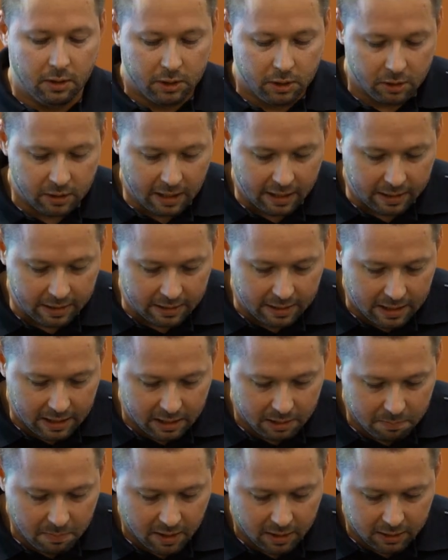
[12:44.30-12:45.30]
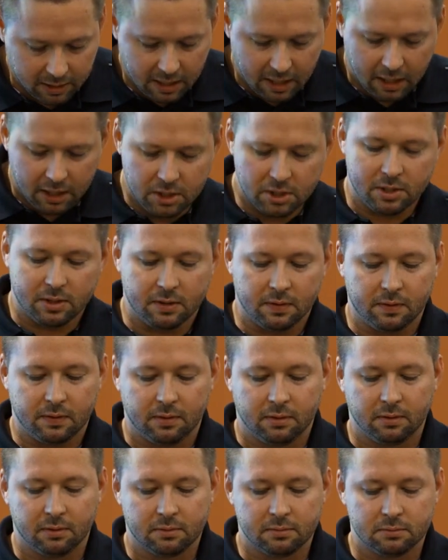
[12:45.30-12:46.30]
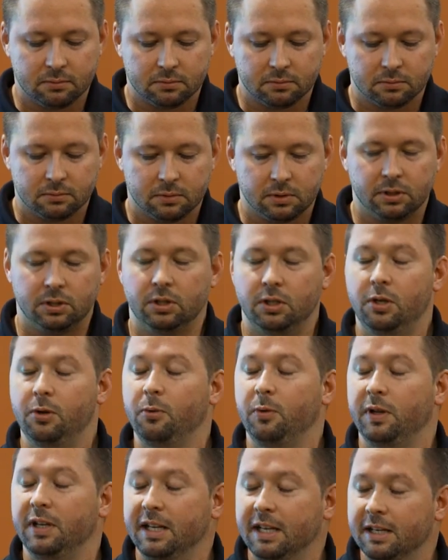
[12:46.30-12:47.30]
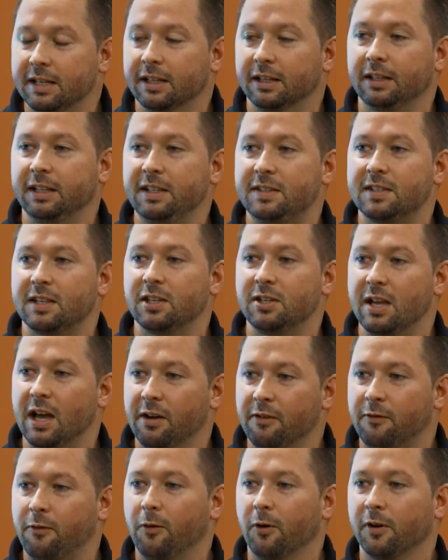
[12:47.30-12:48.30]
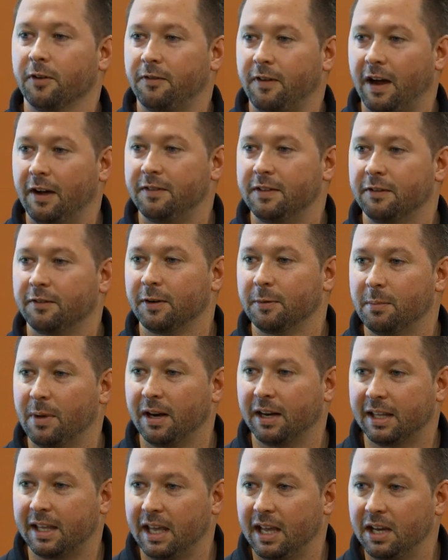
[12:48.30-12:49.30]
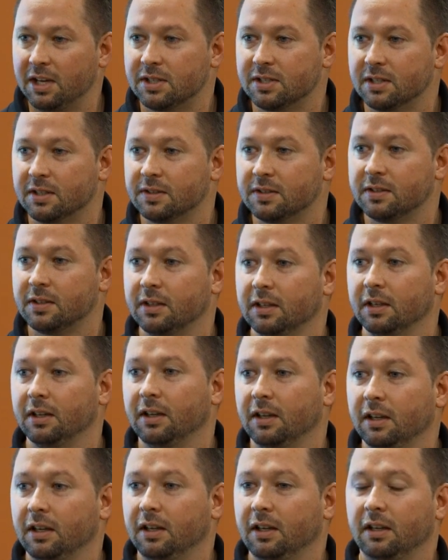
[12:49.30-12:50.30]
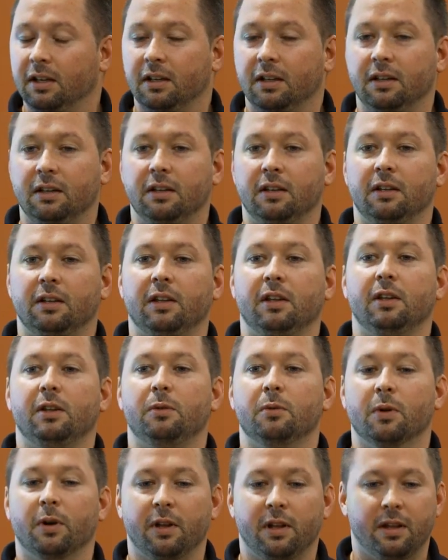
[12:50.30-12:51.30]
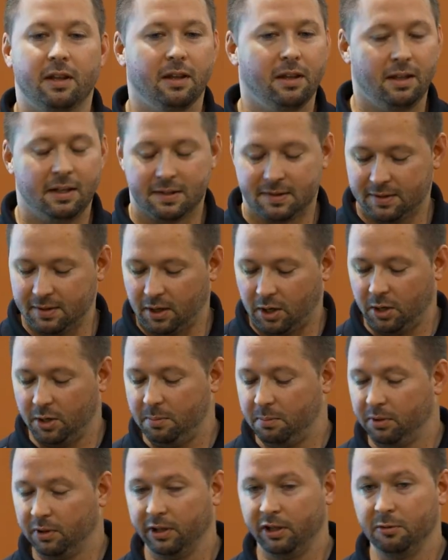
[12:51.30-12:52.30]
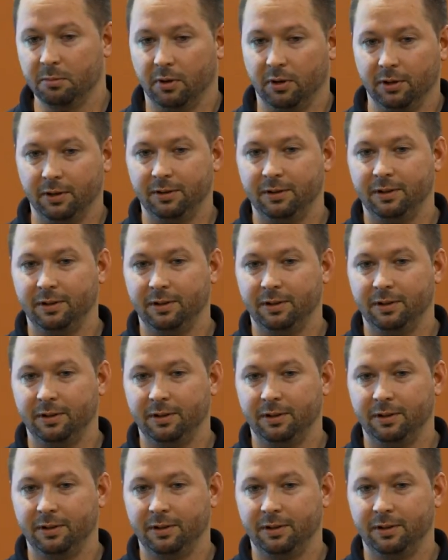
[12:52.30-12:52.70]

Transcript: you're not on any medications you, we need to at least get you on four or five different medications. You know, it's unbelievable,